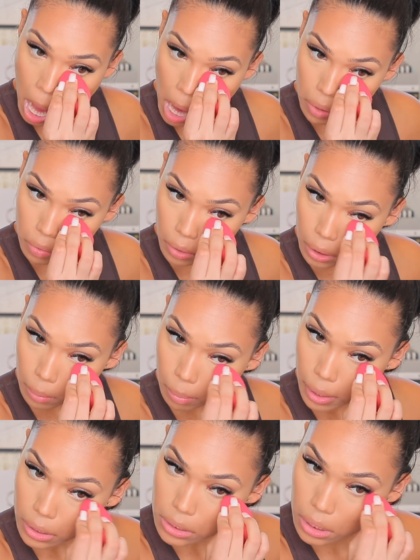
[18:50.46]
and really
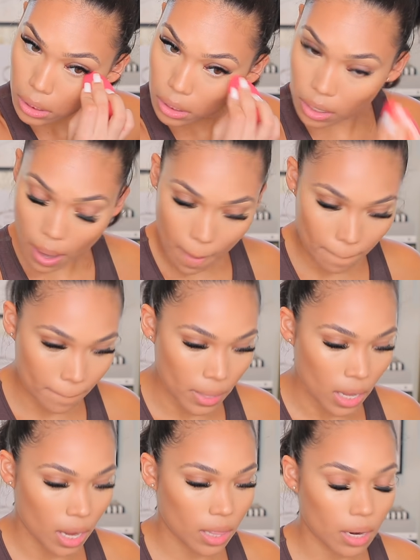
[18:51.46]
press in.
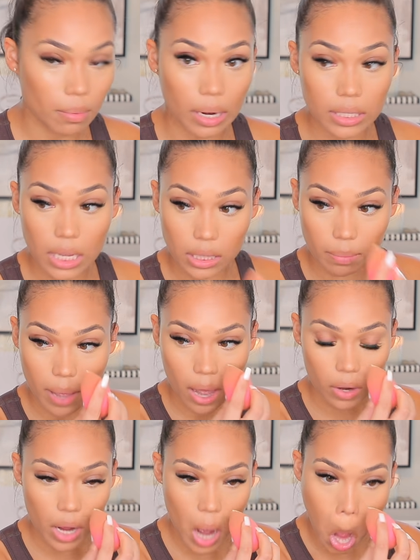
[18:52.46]
And then I'm gonna take the
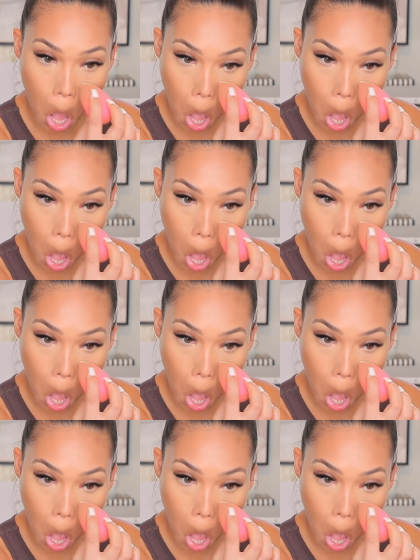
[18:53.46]
powder